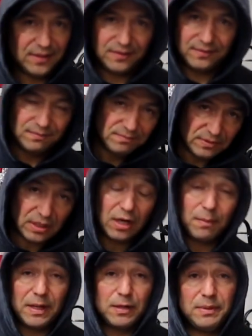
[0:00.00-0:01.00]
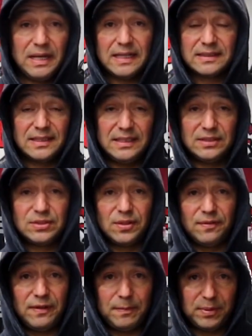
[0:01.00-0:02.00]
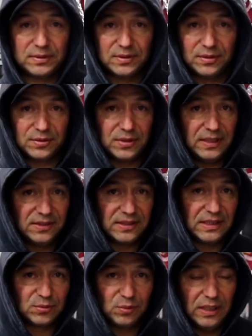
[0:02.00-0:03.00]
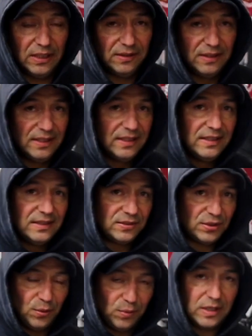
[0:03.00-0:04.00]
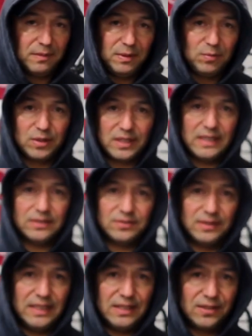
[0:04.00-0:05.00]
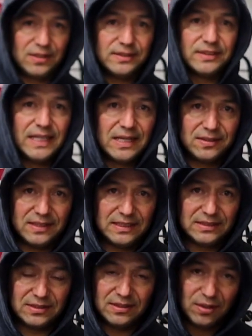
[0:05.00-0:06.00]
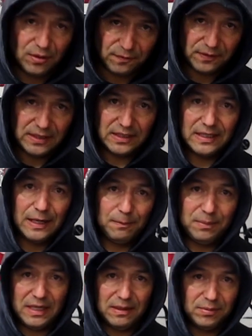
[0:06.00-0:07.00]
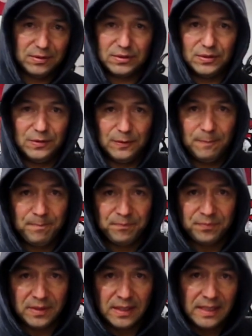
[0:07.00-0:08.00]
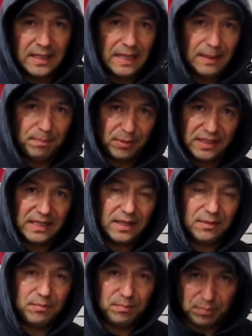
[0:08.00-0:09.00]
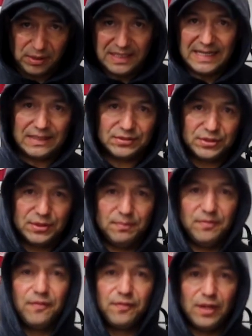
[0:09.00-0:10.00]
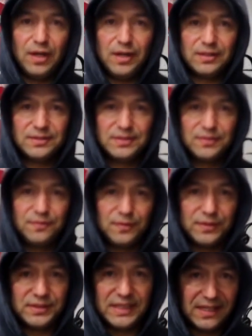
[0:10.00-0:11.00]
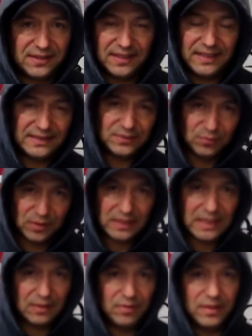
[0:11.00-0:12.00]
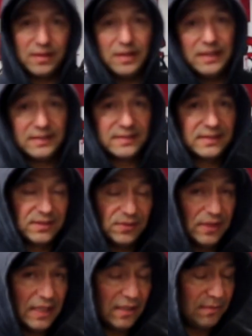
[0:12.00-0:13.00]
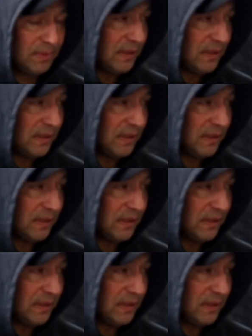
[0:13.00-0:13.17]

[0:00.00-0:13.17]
They're about to be actually certified personal trainers as well. So we're gonna be working out together on Saturdays. Hopefully I'll be able to bring out some vlogs for Saturday's workout with us together.